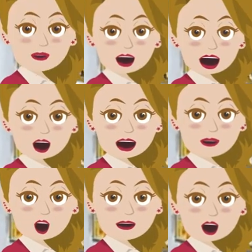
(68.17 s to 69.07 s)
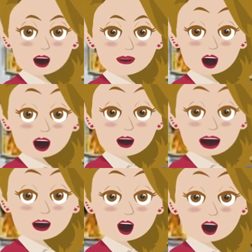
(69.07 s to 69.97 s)
maybe for the first time,
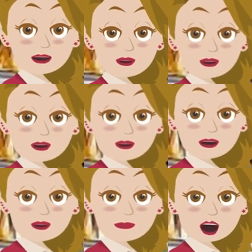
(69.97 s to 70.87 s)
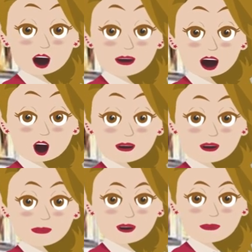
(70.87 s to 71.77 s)
maybe not. Some of you have
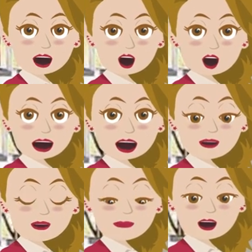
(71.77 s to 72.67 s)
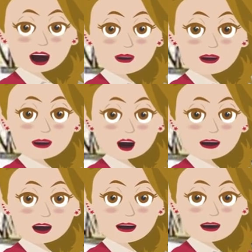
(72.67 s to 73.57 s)
been there consciously
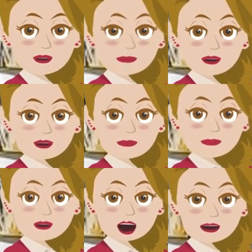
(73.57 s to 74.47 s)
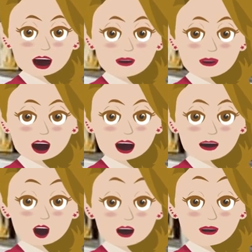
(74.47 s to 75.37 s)
before, but you're going to find
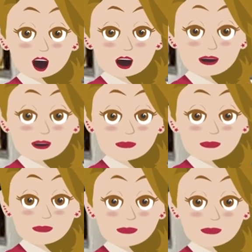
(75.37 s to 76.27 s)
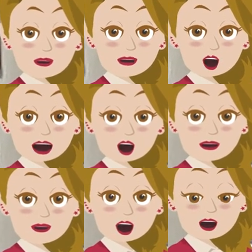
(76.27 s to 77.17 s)
yourself part
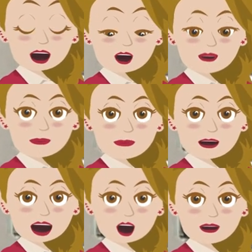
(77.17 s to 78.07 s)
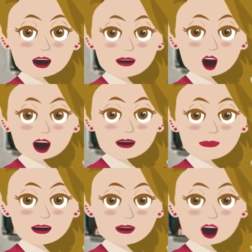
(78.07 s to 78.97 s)
of a greater
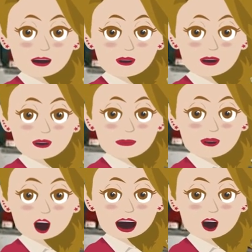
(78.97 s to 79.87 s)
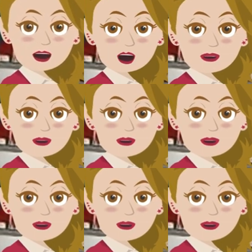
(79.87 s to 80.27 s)
consciousness and